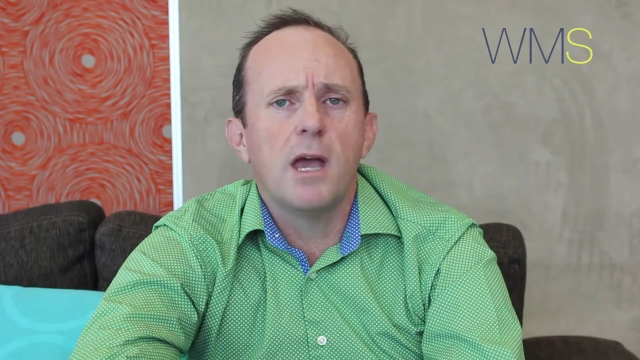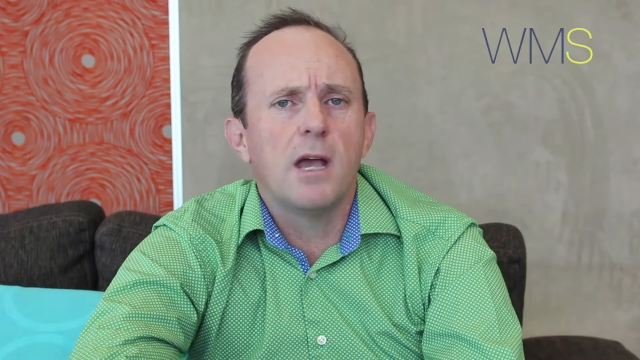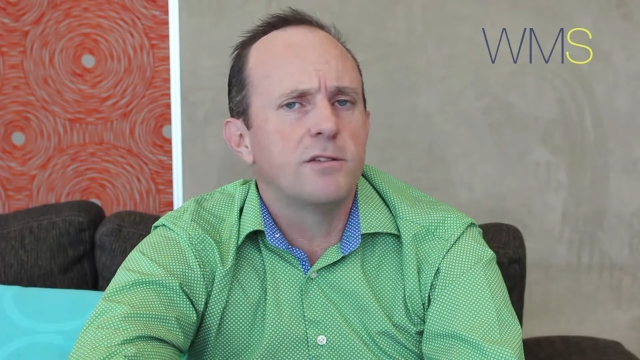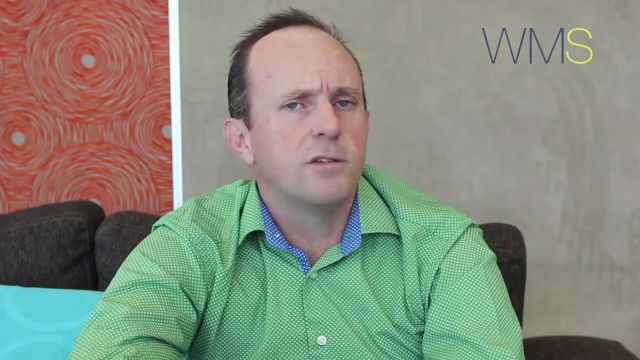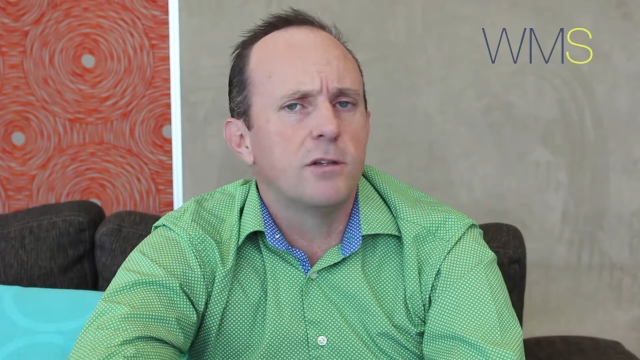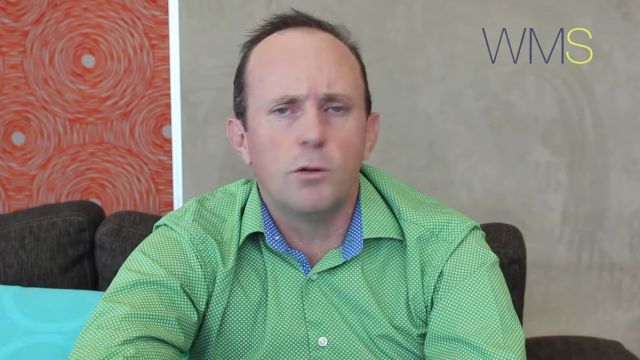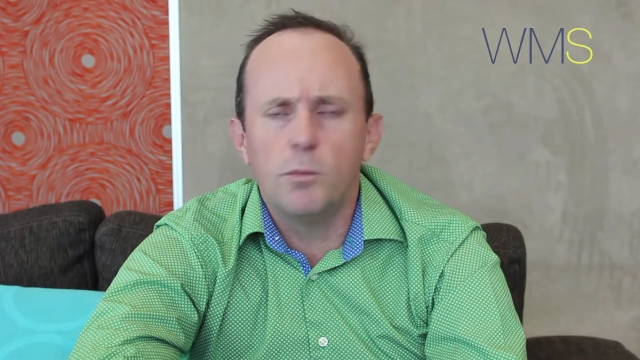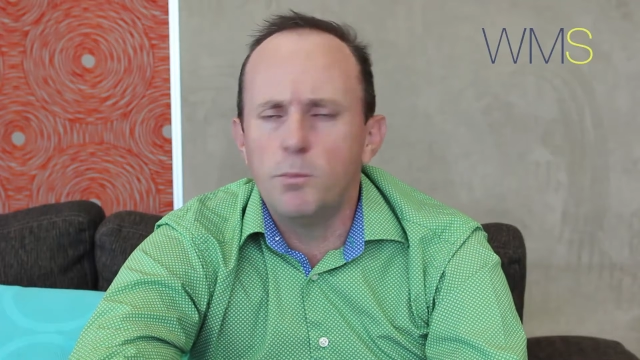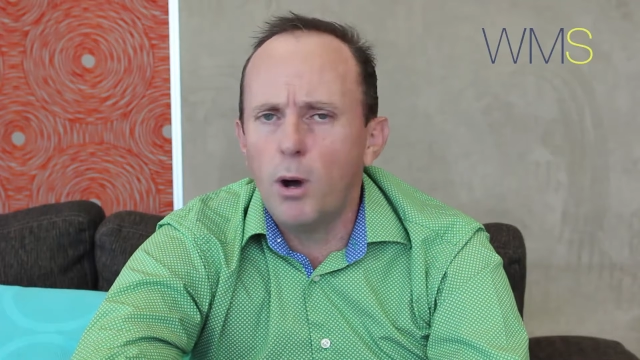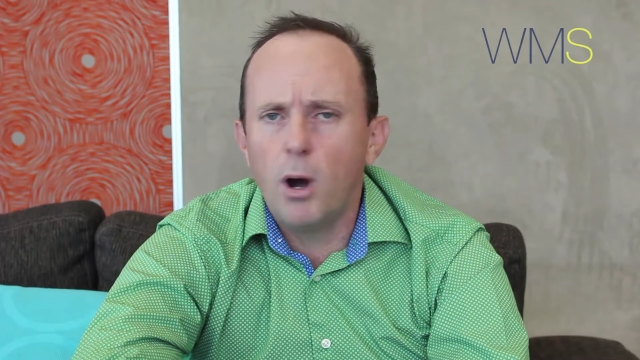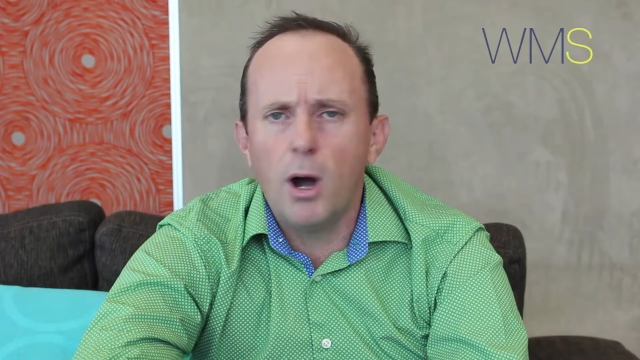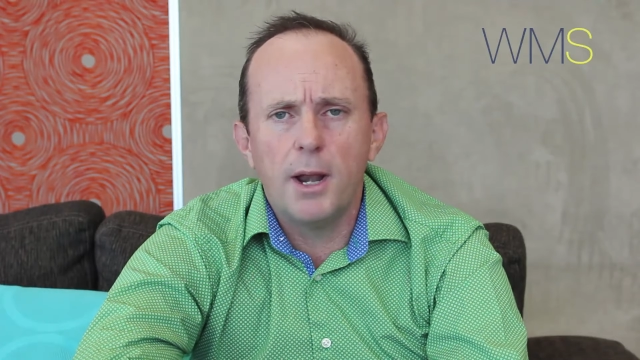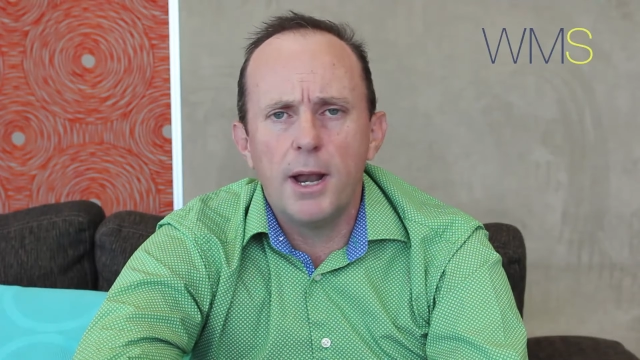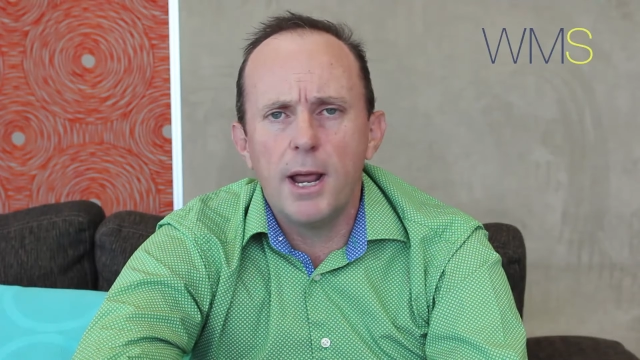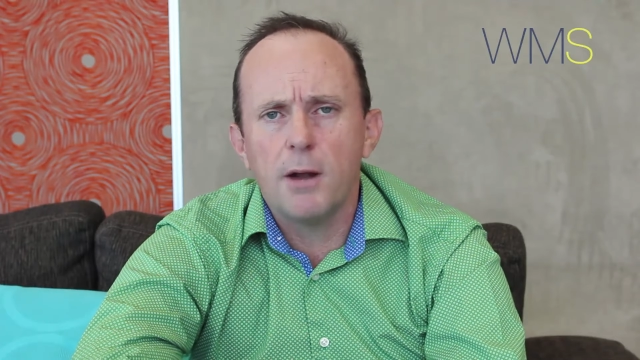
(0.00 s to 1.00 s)
asset or
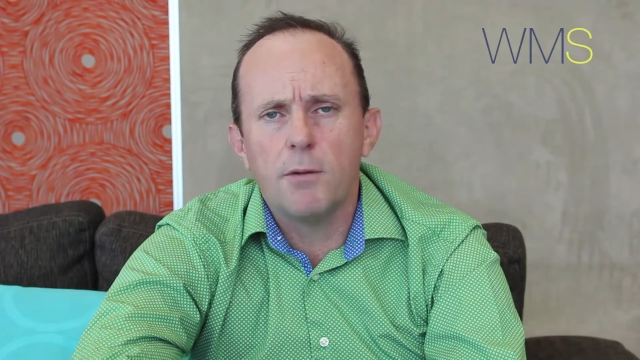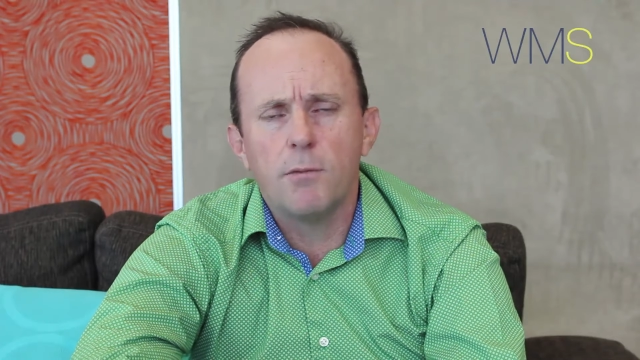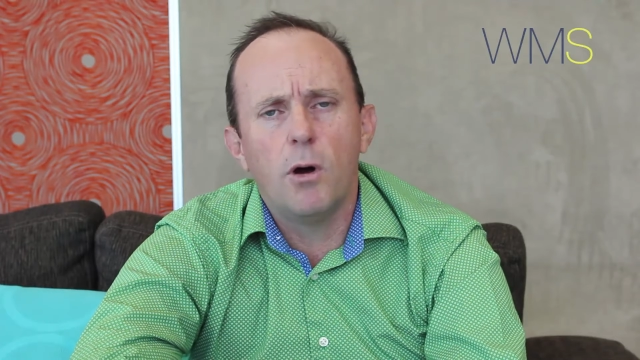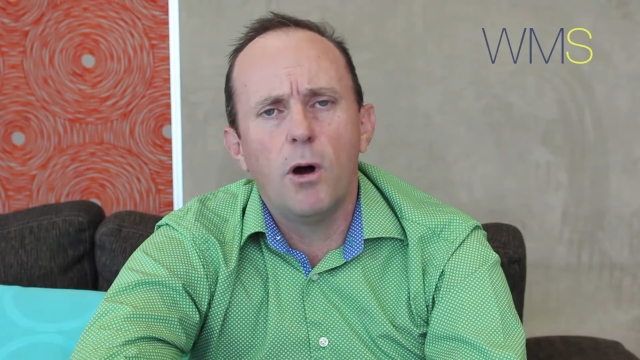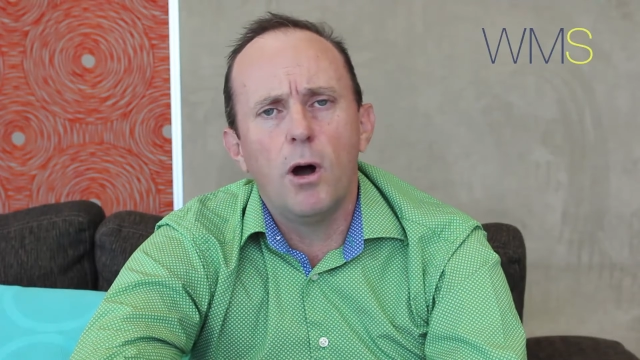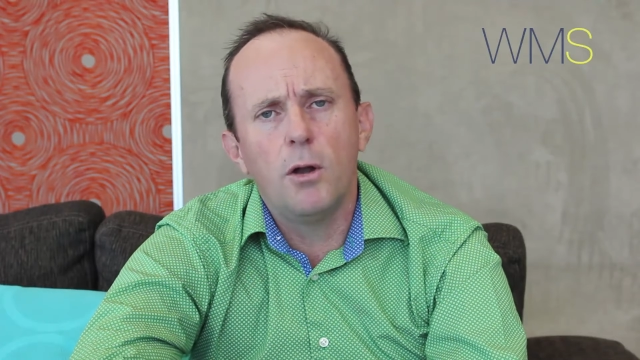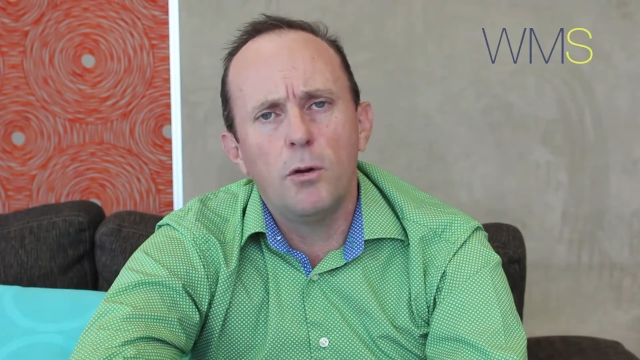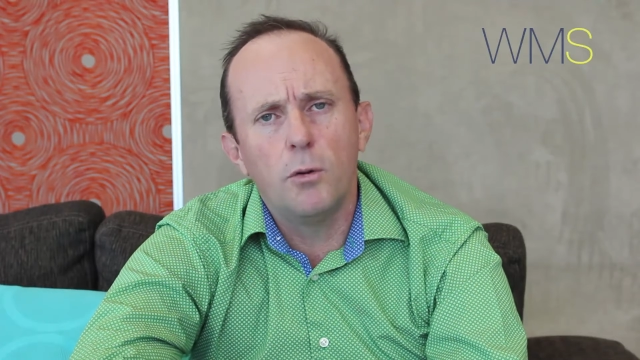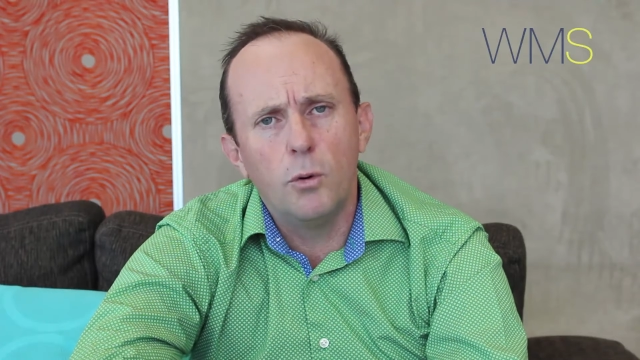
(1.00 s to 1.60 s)
buy it outright